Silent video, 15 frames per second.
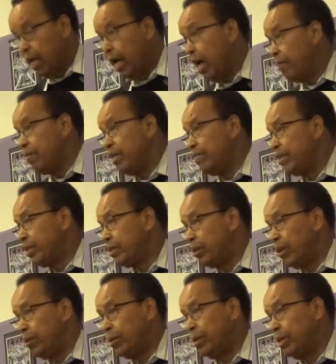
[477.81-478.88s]
I've never
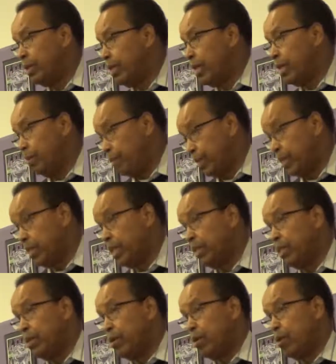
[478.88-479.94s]
thought they
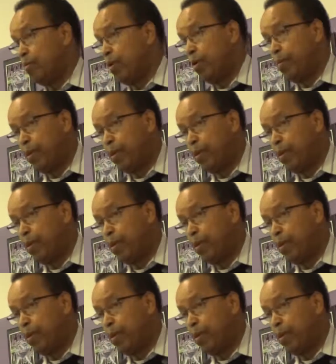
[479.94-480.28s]
represent the Oromo